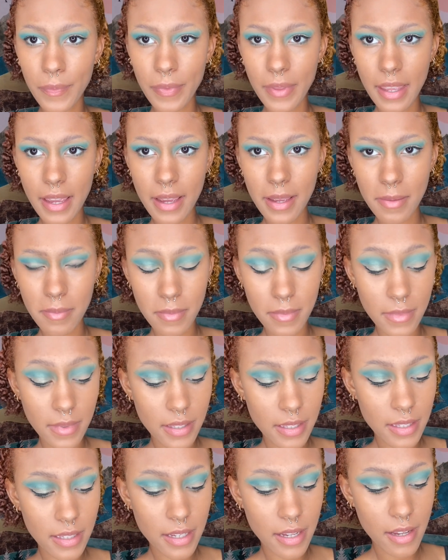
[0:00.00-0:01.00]
I'm
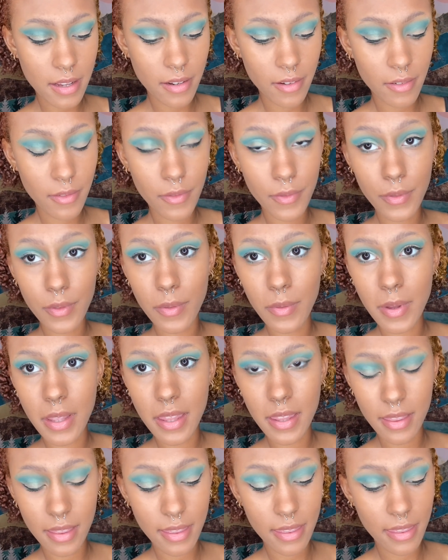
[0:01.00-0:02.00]
done
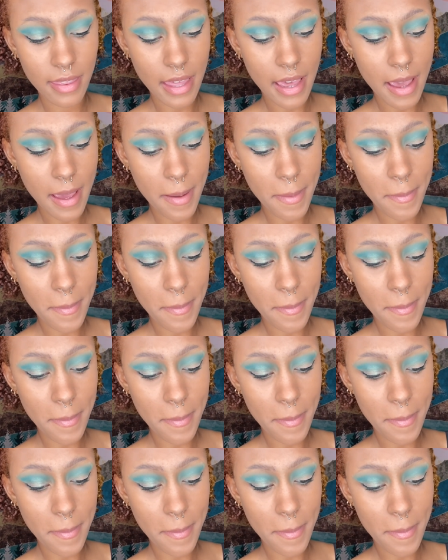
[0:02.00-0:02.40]
with that